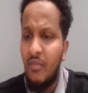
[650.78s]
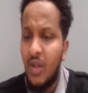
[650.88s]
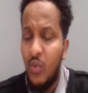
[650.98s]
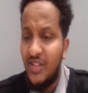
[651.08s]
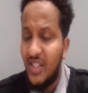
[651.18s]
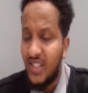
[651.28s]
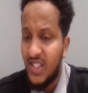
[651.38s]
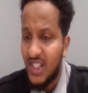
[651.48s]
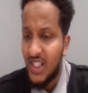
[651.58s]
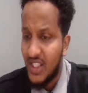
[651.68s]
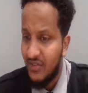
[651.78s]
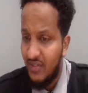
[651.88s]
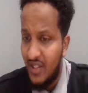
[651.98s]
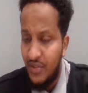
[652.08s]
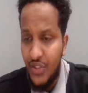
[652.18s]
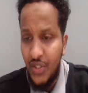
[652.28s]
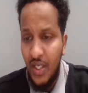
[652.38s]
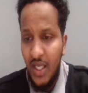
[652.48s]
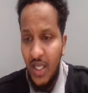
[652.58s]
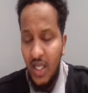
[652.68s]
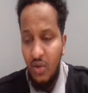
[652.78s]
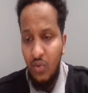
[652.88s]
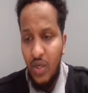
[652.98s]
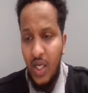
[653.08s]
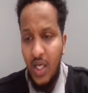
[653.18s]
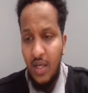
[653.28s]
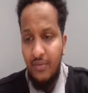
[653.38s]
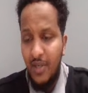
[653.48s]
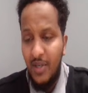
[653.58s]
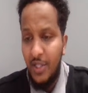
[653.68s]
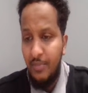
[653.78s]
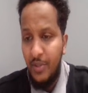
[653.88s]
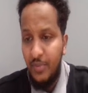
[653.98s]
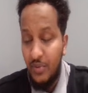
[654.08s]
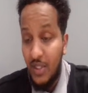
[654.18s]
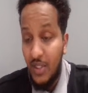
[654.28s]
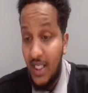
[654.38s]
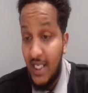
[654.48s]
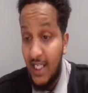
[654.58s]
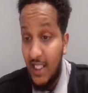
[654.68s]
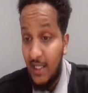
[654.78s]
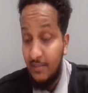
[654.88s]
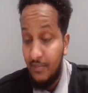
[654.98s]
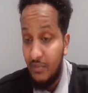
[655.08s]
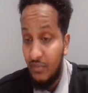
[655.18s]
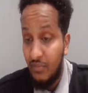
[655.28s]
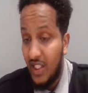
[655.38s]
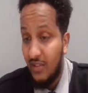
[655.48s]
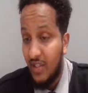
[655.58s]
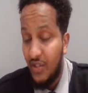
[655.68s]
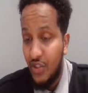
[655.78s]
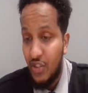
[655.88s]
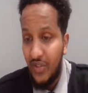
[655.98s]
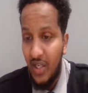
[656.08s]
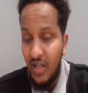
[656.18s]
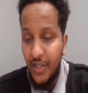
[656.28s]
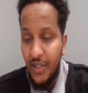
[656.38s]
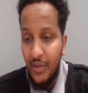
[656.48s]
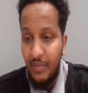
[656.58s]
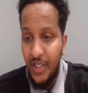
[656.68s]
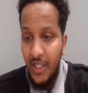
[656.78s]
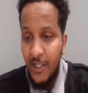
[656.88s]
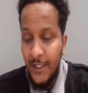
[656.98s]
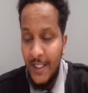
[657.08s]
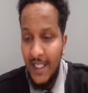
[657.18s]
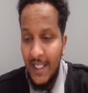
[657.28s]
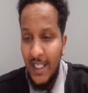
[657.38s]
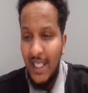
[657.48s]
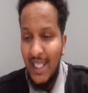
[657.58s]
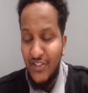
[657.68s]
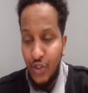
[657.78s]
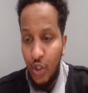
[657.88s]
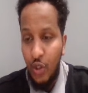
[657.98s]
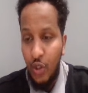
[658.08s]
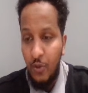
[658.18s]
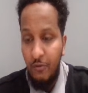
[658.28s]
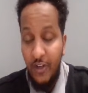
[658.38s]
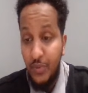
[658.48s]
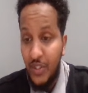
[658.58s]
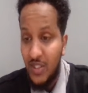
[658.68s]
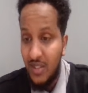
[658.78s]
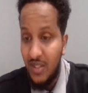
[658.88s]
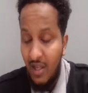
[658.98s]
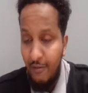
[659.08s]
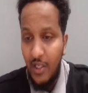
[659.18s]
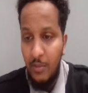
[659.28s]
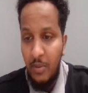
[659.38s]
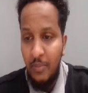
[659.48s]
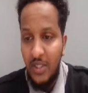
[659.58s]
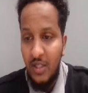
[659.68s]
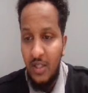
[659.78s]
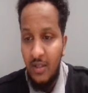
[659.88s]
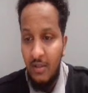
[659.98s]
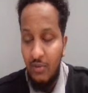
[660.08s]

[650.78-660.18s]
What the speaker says: want to take this as an advantage from other people, um, take advantage of the hard-earned money. So Facebook is definitely going to be protective of